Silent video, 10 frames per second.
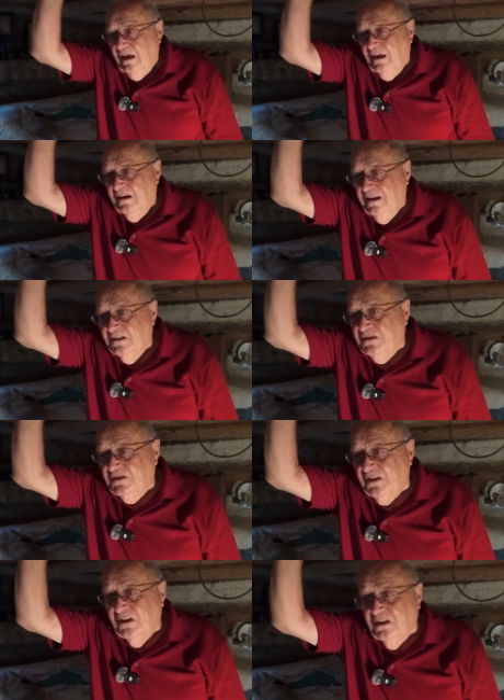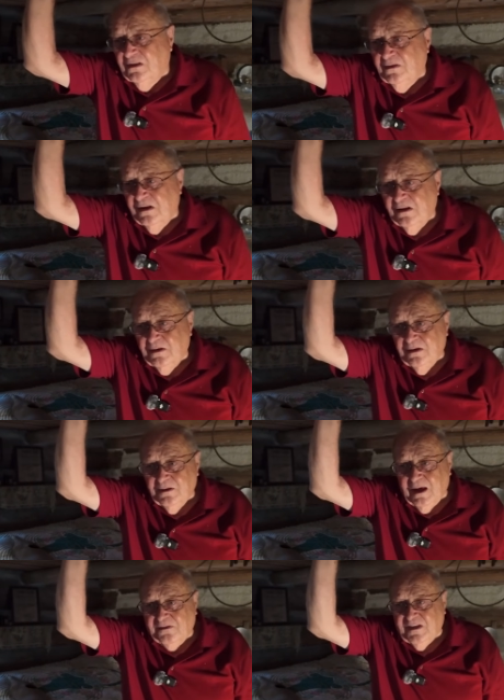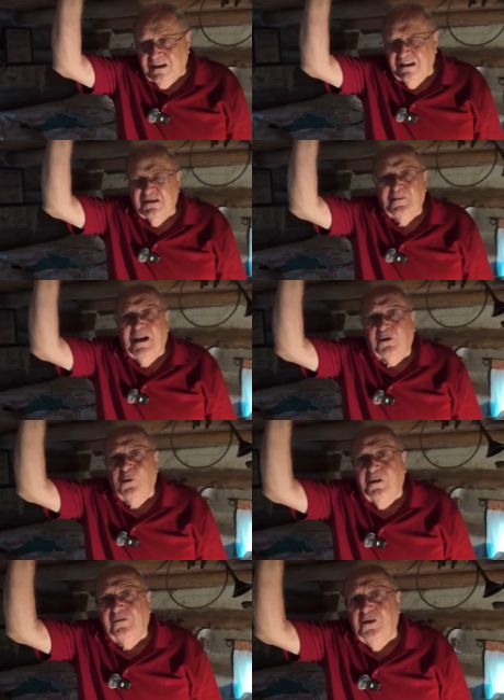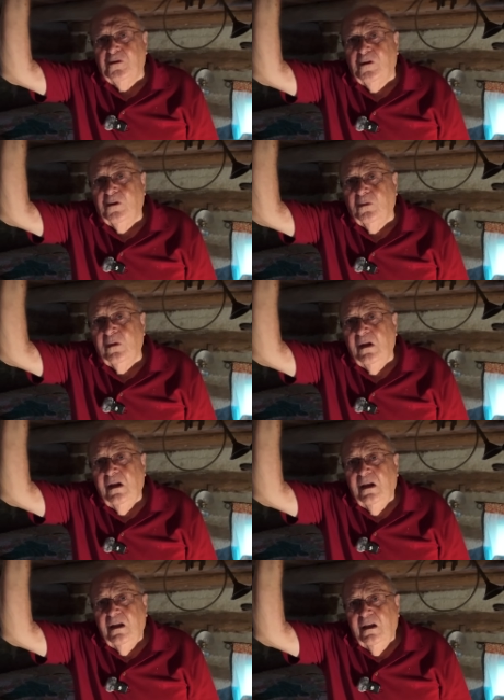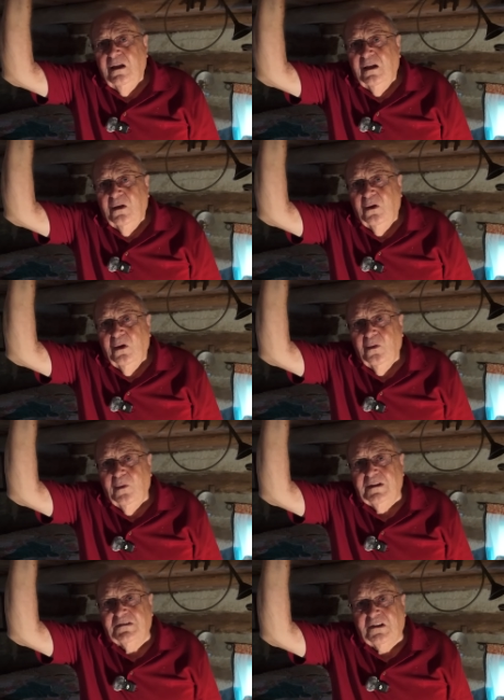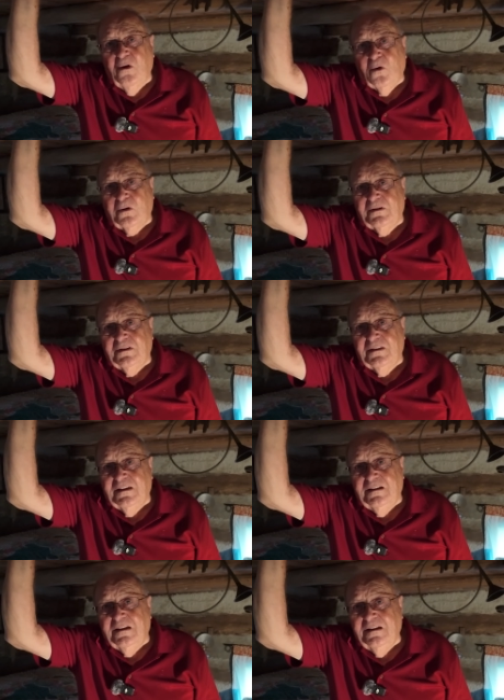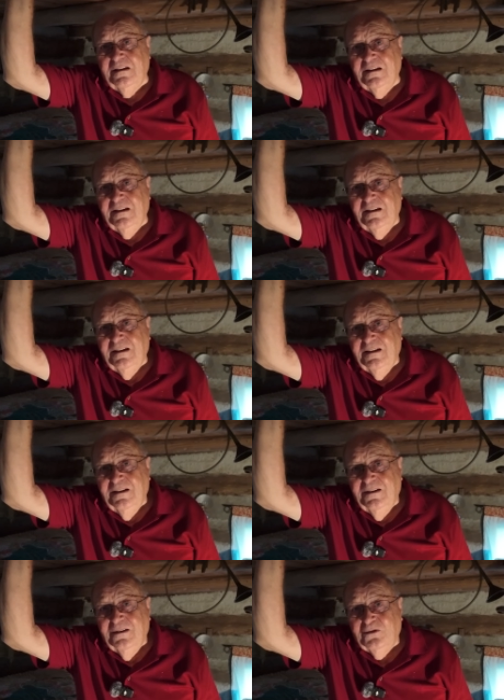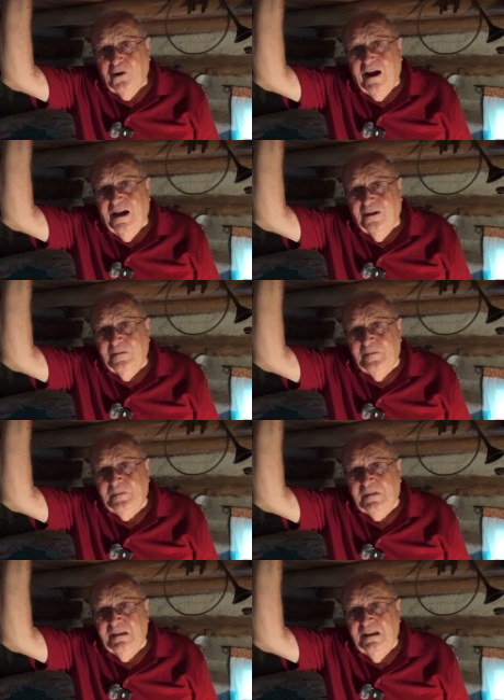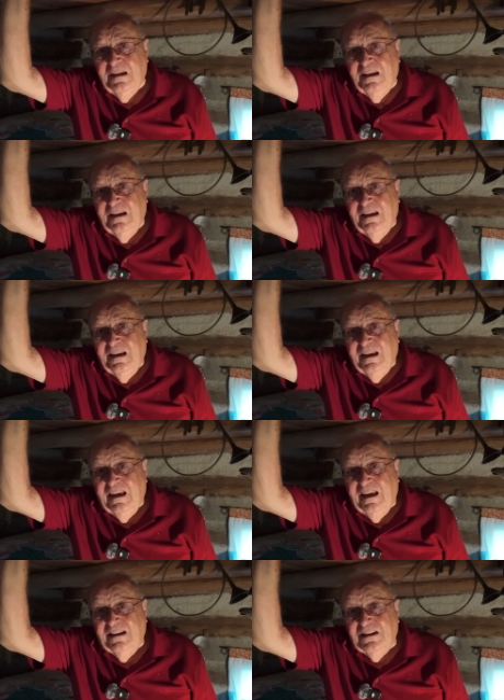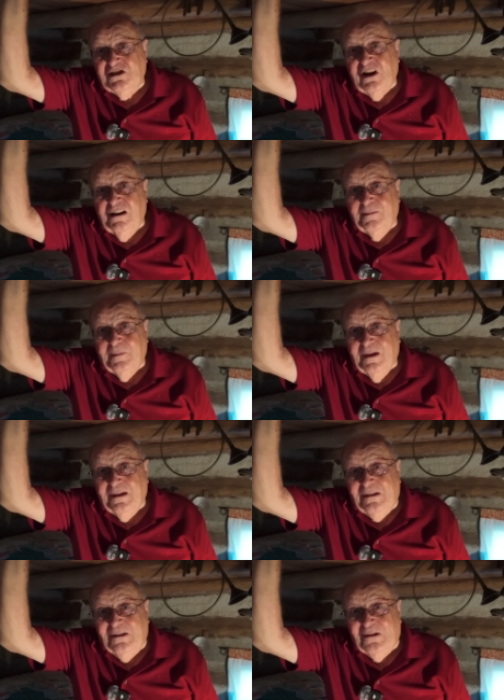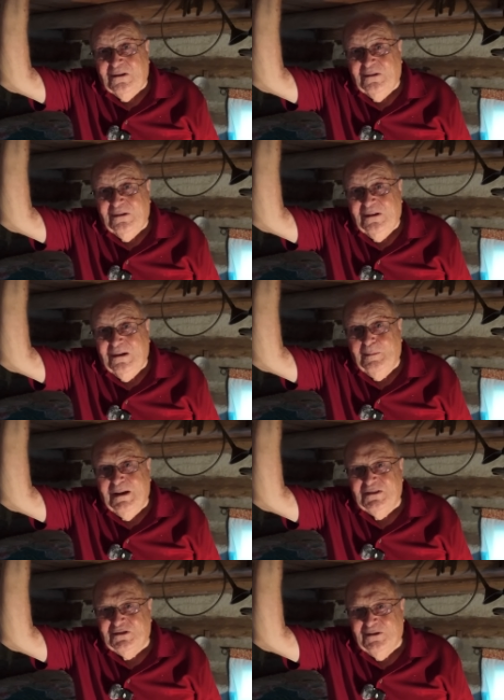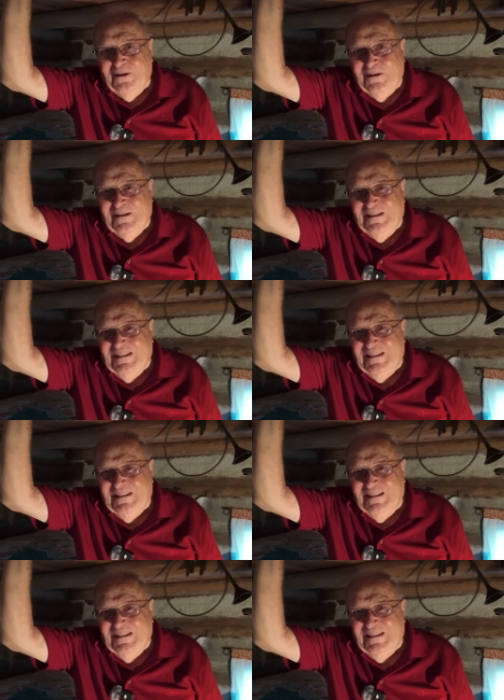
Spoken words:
And his son, I think he's about 12-year-old, went to court to the trial, and he slipped my uncle a pistol.